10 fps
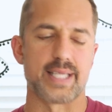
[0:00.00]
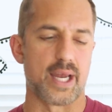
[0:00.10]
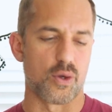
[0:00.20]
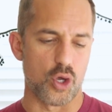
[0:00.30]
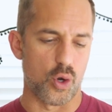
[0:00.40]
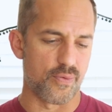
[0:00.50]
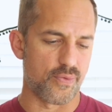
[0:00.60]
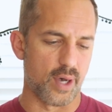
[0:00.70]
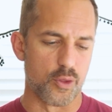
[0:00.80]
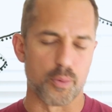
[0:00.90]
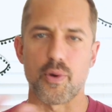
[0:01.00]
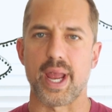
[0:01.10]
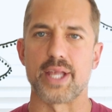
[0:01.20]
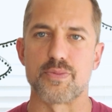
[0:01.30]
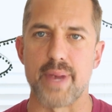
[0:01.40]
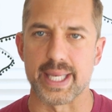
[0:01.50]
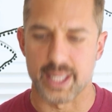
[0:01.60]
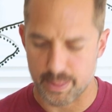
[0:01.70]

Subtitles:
I don't know if other brands make it.